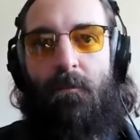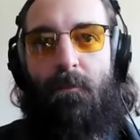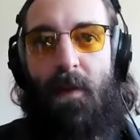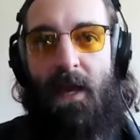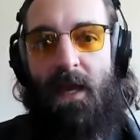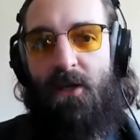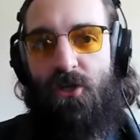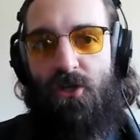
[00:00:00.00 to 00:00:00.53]

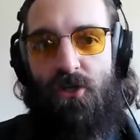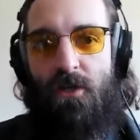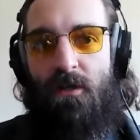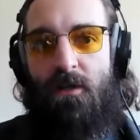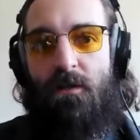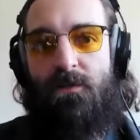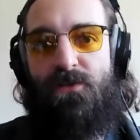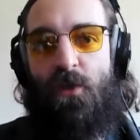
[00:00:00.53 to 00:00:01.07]
page.
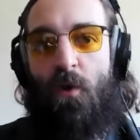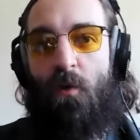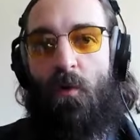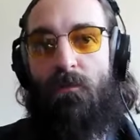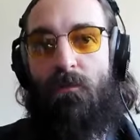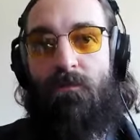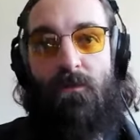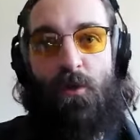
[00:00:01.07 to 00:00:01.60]
So
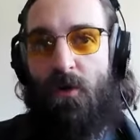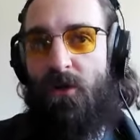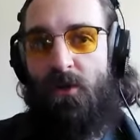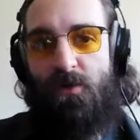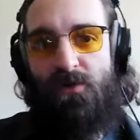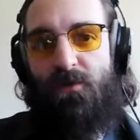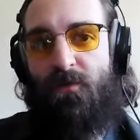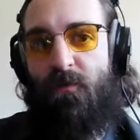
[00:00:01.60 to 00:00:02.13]
you could
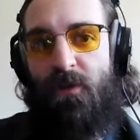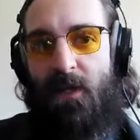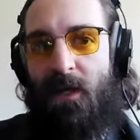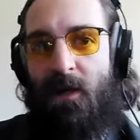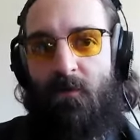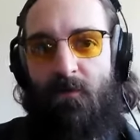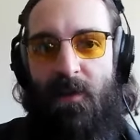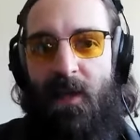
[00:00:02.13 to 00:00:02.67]
use the free
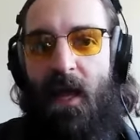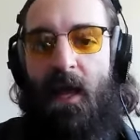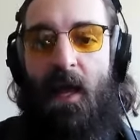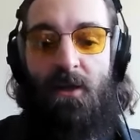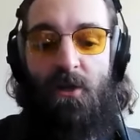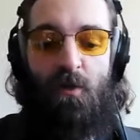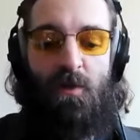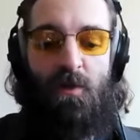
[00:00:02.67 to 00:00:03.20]
account for that,
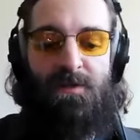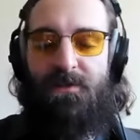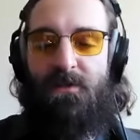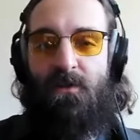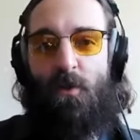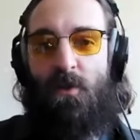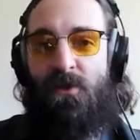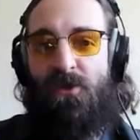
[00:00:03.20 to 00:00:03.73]
and you can
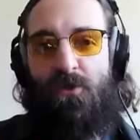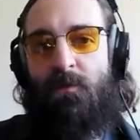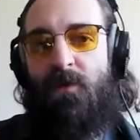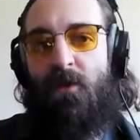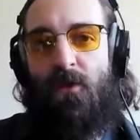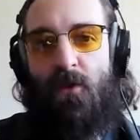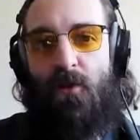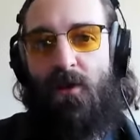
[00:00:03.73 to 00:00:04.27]
stream
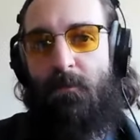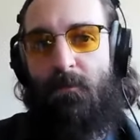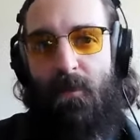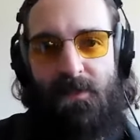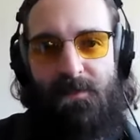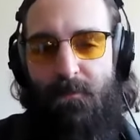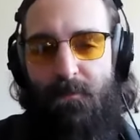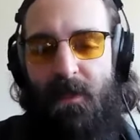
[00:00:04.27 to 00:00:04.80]
to 30
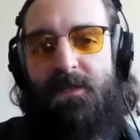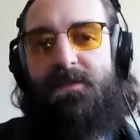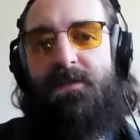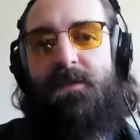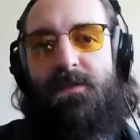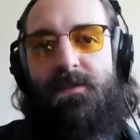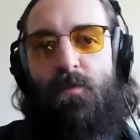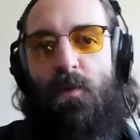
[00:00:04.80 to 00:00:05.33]
plus
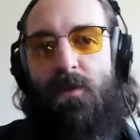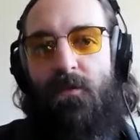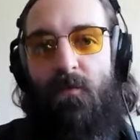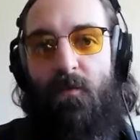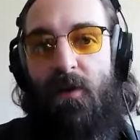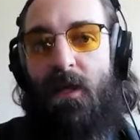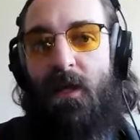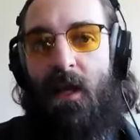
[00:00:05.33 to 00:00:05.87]
places with the
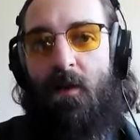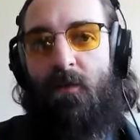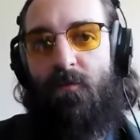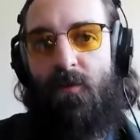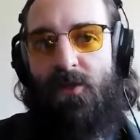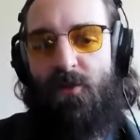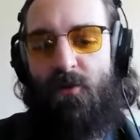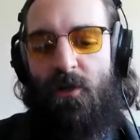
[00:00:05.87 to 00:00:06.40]
free account of
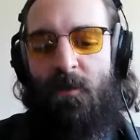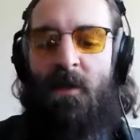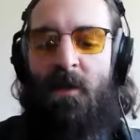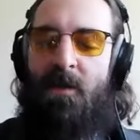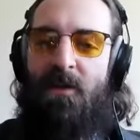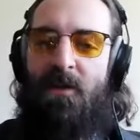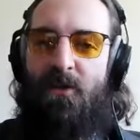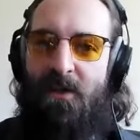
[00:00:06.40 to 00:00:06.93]
Restream,
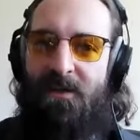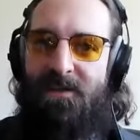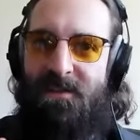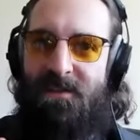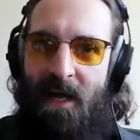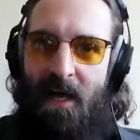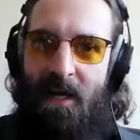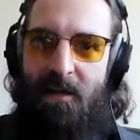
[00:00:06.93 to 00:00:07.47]
just
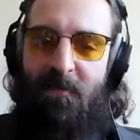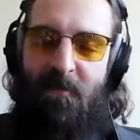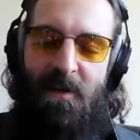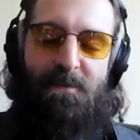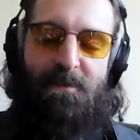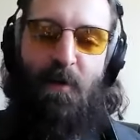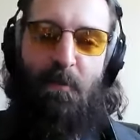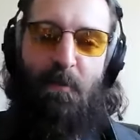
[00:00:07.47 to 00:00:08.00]
not a
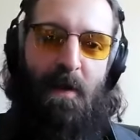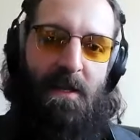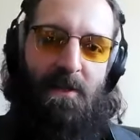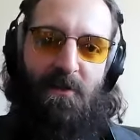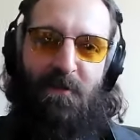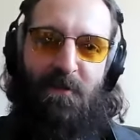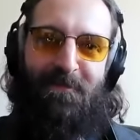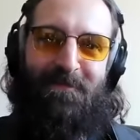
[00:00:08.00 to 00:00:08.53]
Facebook
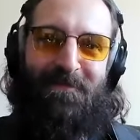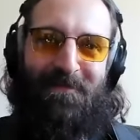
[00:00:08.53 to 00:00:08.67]
page.